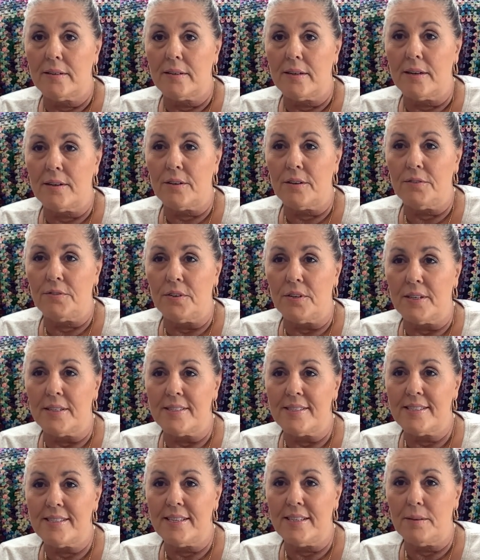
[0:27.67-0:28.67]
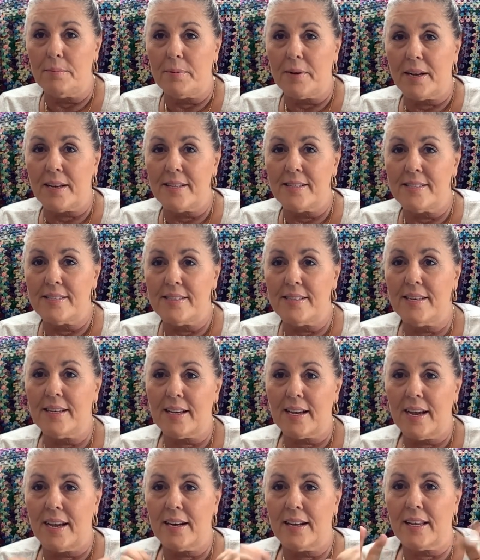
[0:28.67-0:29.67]
I don't know if you can see it, but I can see it
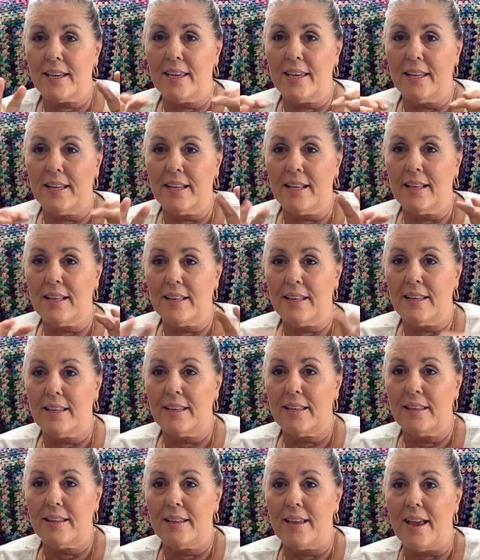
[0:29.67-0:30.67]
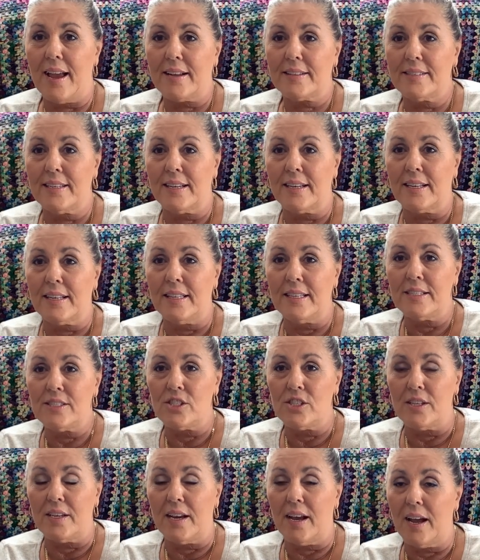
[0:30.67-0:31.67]
kind of acting
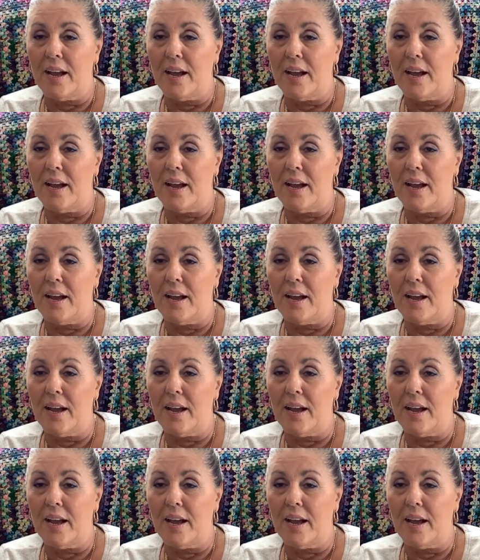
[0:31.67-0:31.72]
glitchy.